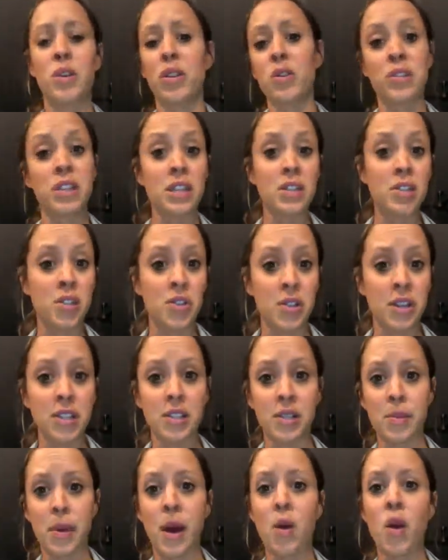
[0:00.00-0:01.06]
need to stress
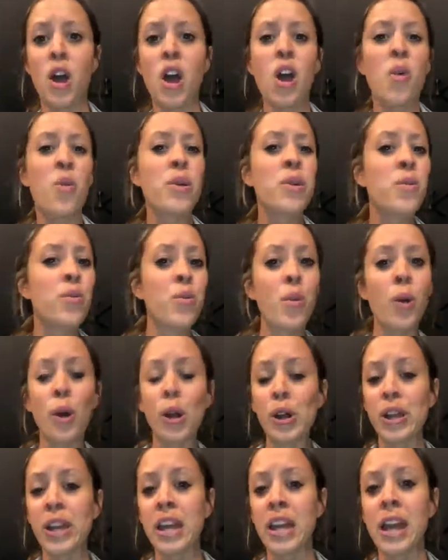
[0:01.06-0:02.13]
about. We
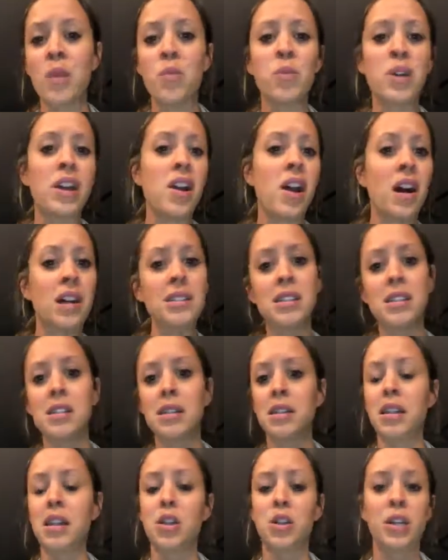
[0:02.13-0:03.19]
worry, and we
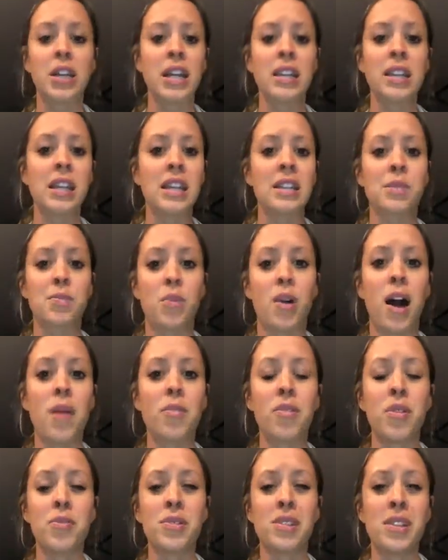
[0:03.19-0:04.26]
constantly create these
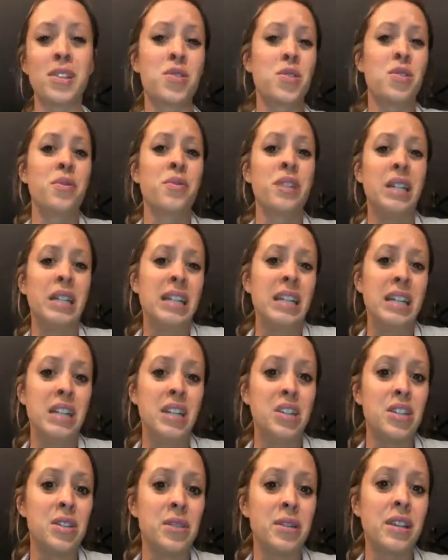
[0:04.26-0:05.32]
problems that don't really
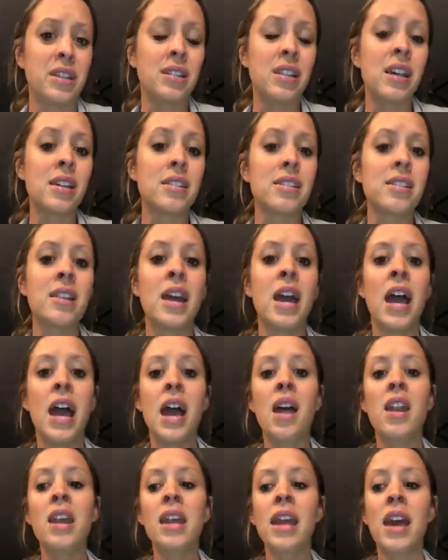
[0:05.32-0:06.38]
need to exist.
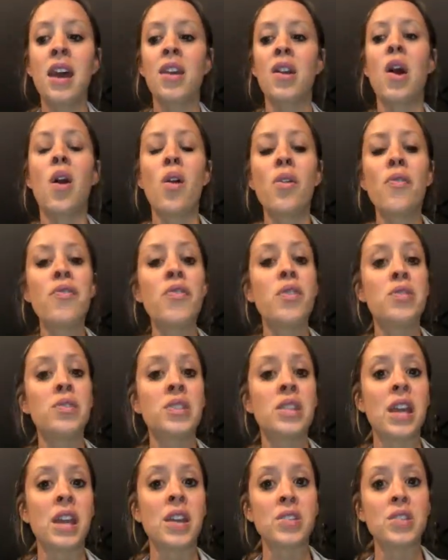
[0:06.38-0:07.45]
And again, all of those
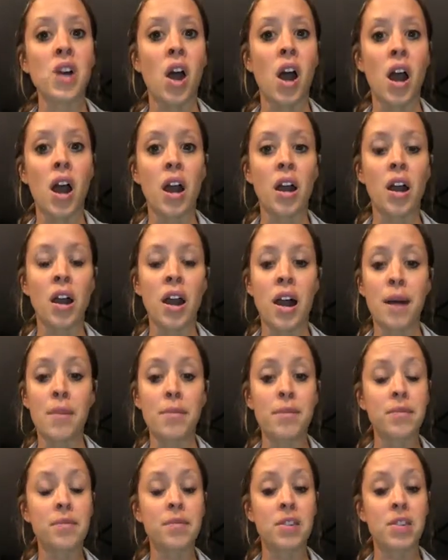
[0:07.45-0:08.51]
things are
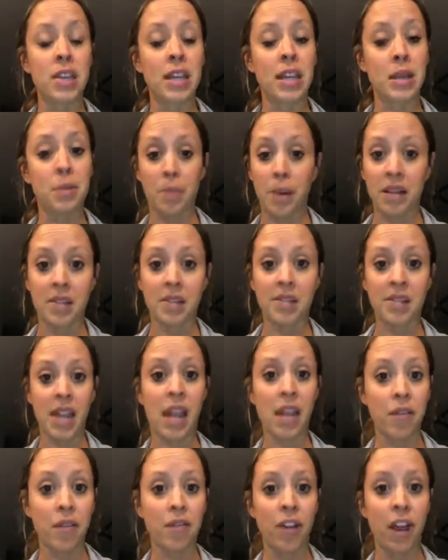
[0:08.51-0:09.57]
to keep us
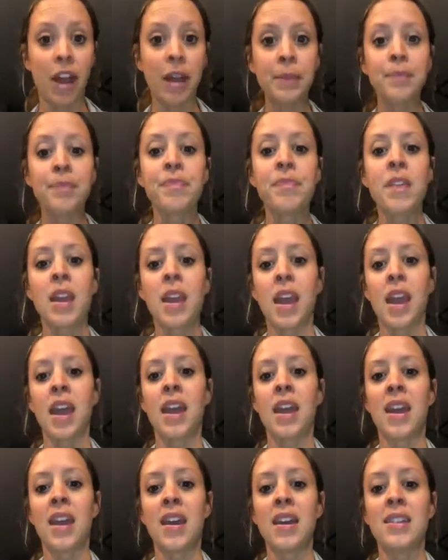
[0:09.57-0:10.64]
safe, right?
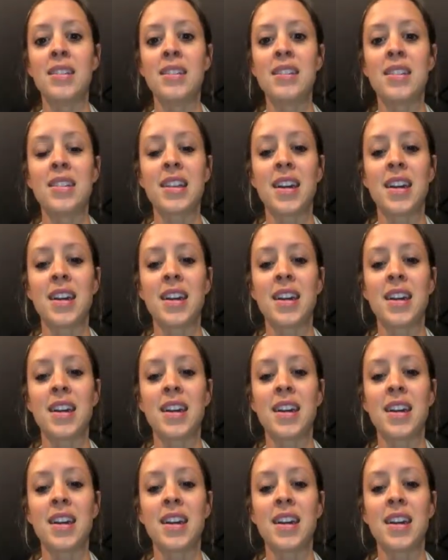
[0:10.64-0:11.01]
And